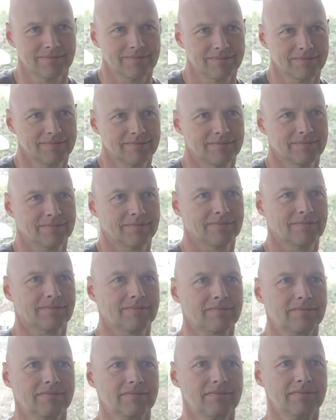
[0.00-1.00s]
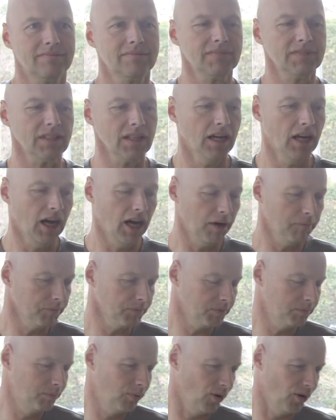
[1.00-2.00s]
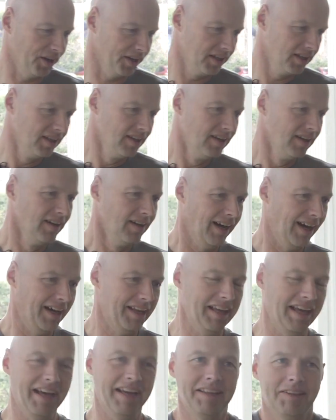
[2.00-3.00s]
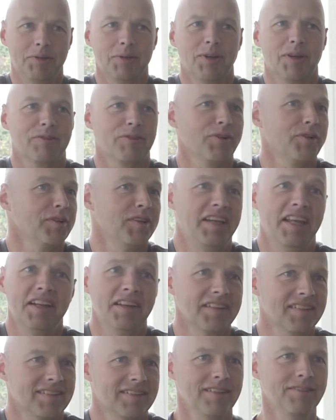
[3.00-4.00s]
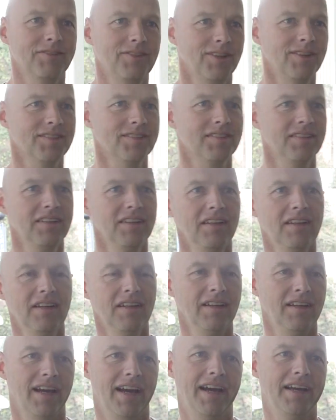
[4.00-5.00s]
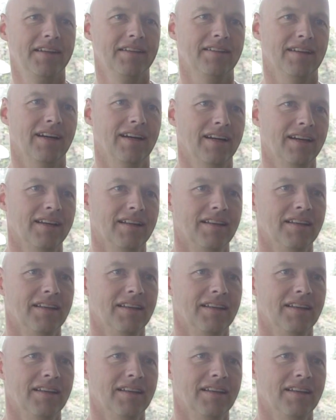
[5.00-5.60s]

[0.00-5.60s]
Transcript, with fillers: library do you really like? Um, boy, I do a lot of work on Linux, of course. And I